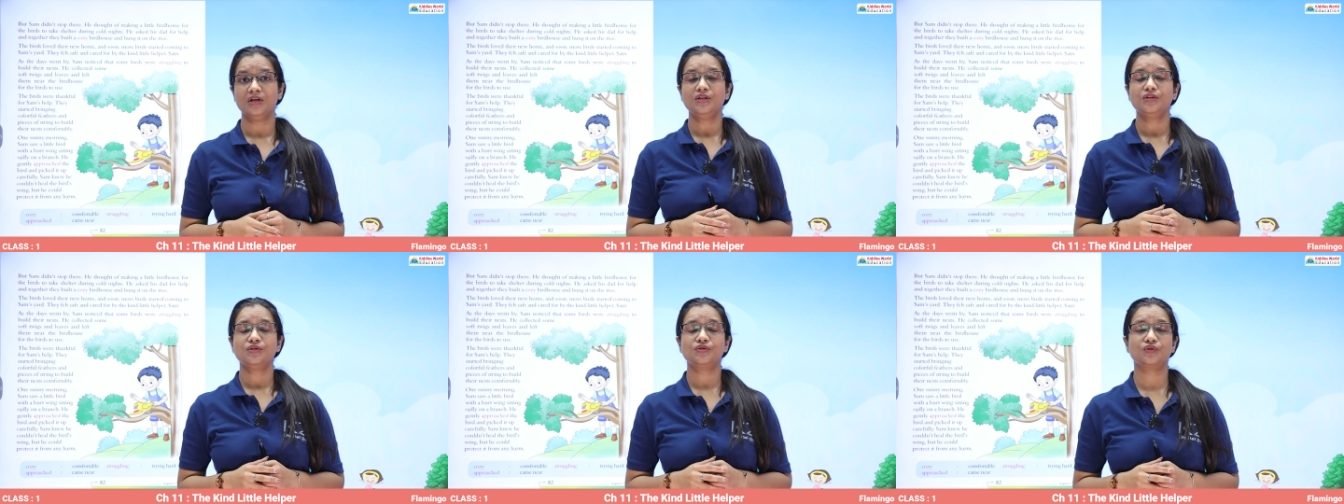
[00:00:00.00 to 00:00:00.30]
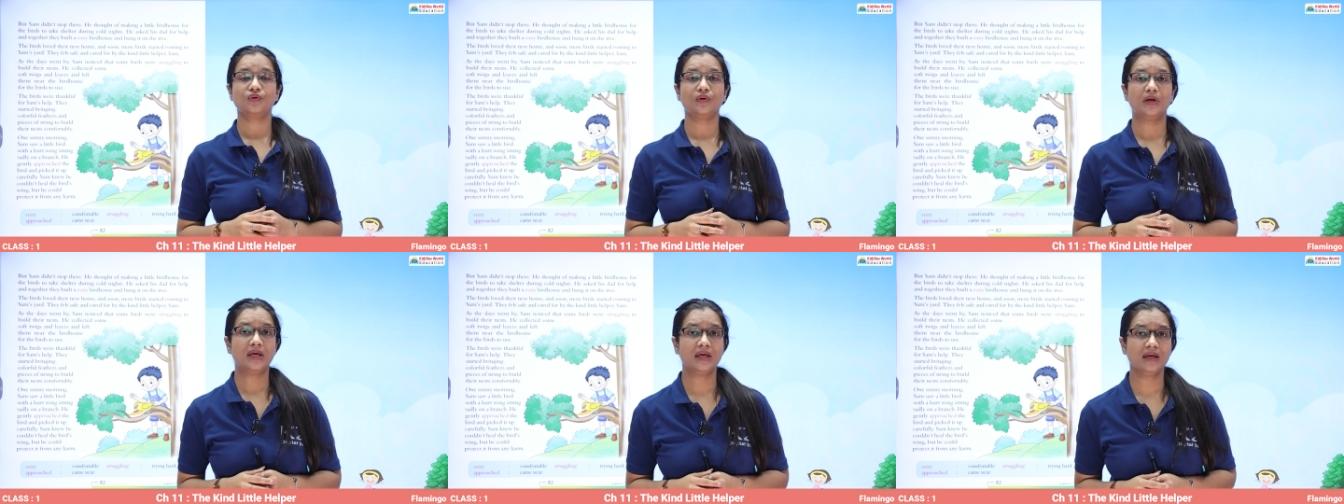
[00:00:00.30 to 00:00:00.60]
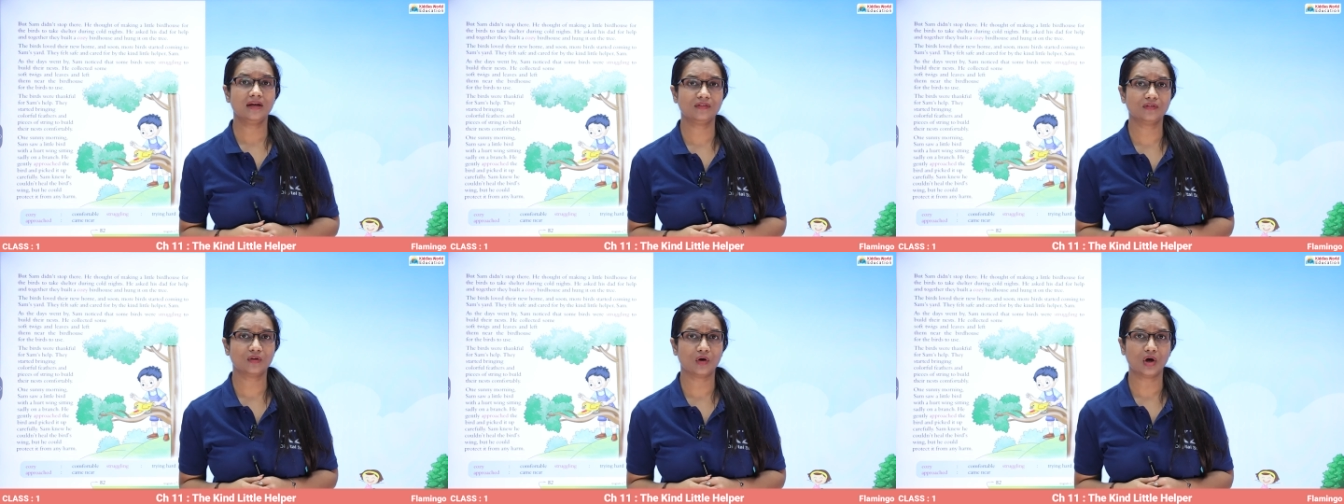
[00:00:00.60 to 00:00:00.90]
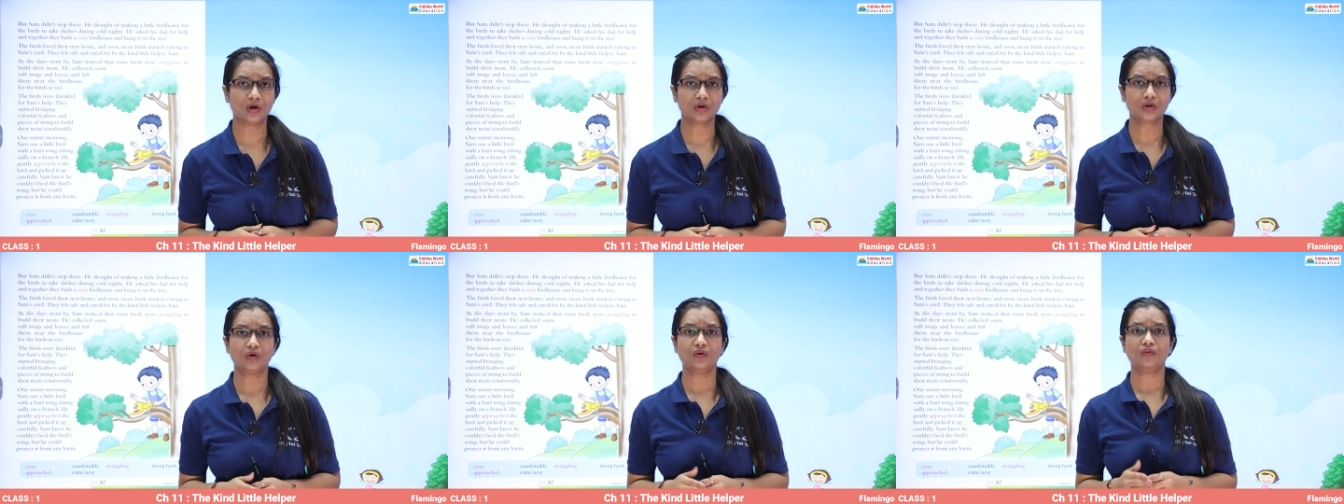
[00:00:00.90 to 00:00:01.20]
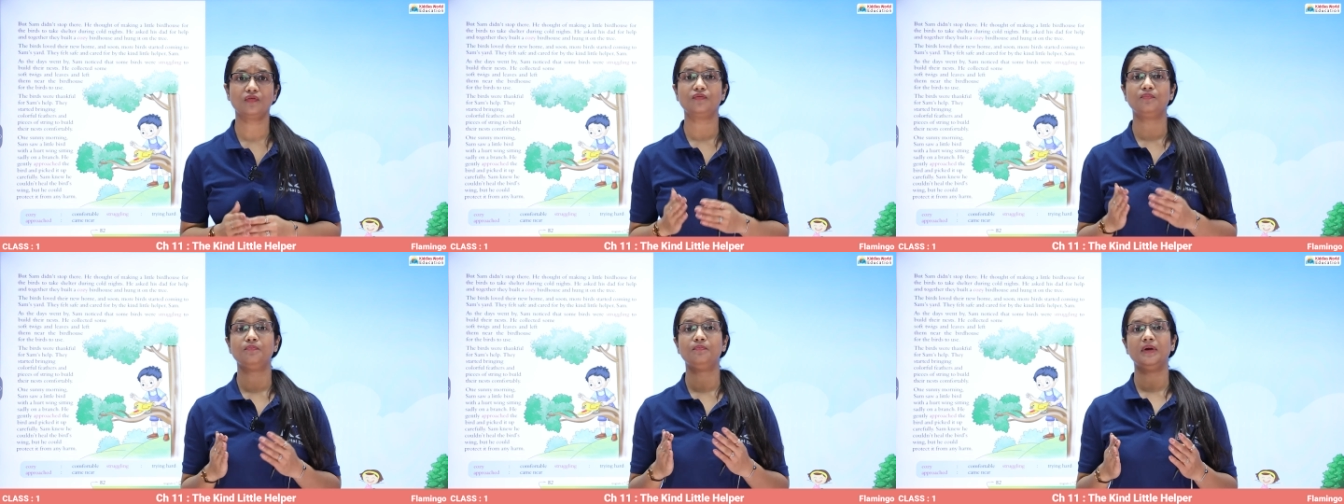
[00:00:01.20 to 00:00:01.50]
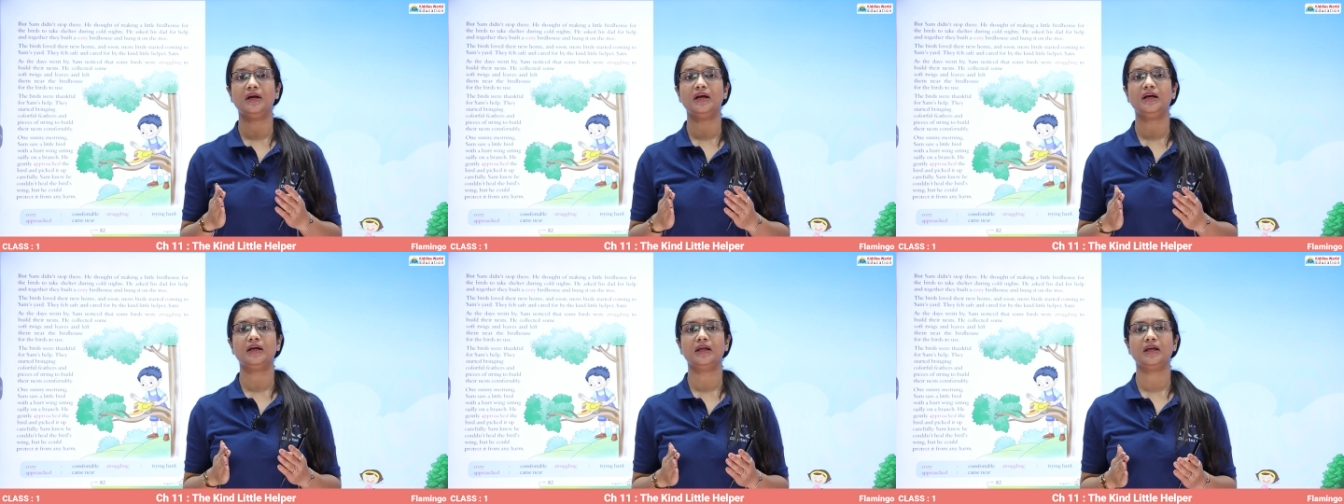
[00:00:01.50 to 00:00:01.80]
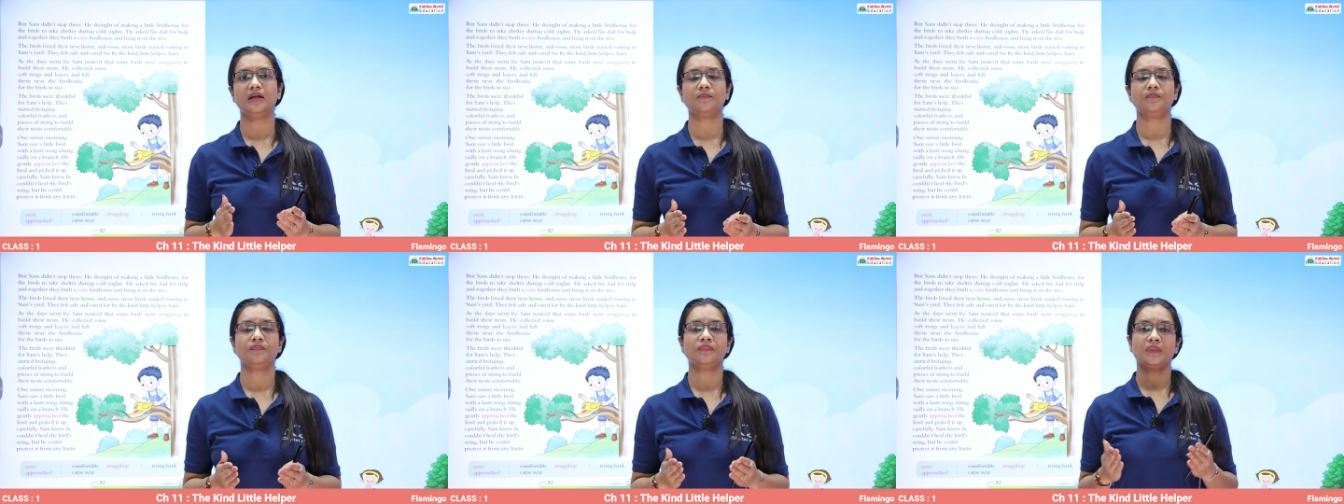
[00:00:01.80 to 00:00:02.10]
so he thought of
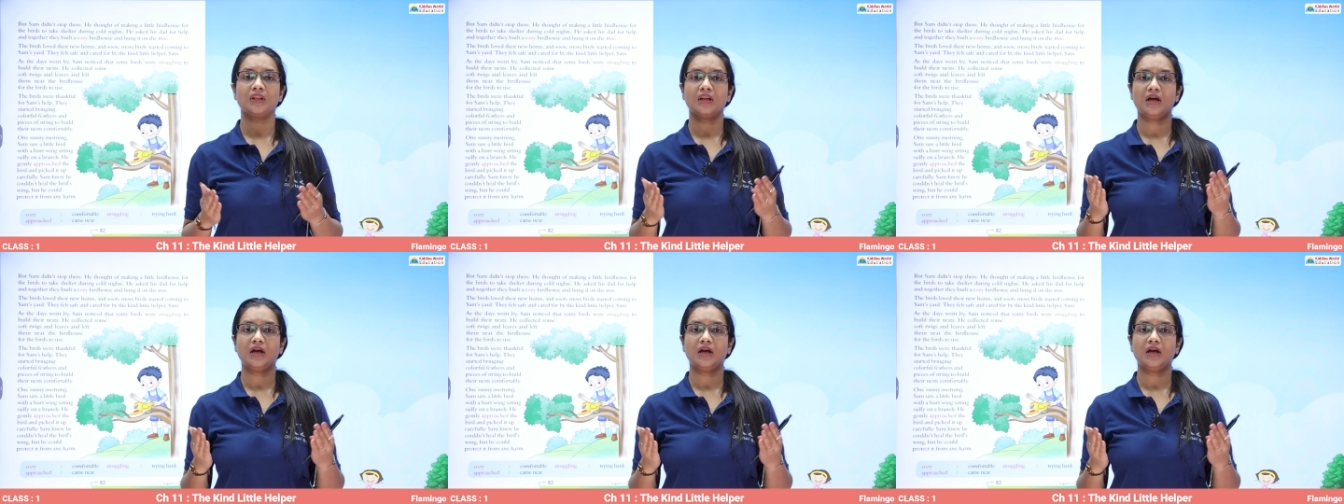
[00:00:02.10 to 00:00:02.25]
building